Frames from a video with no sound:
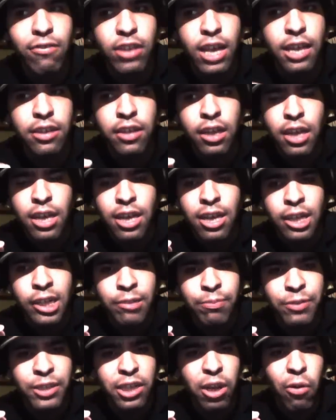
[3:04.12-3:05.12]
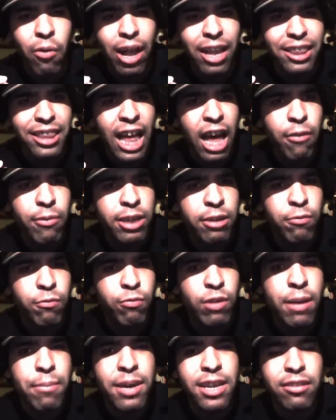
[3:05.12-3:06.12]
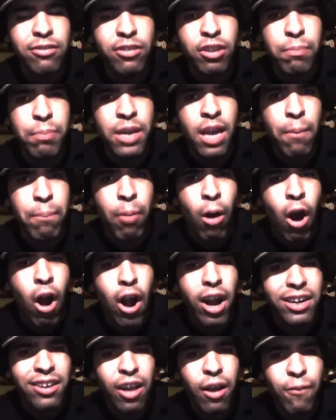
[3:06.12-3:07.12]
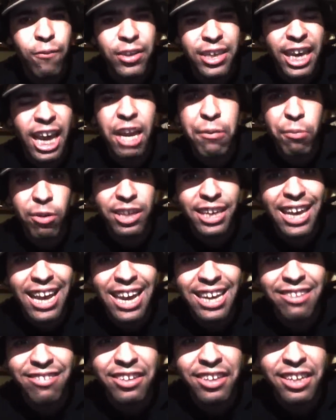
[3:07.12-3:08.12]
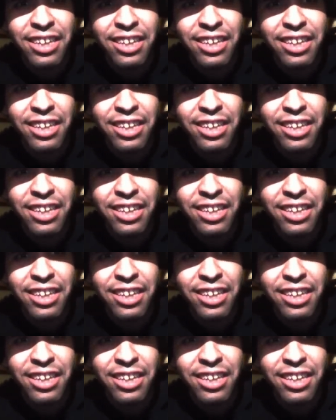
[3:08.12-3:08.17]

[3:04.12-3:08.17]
and, you know, allowing women to be a part of Gamergate.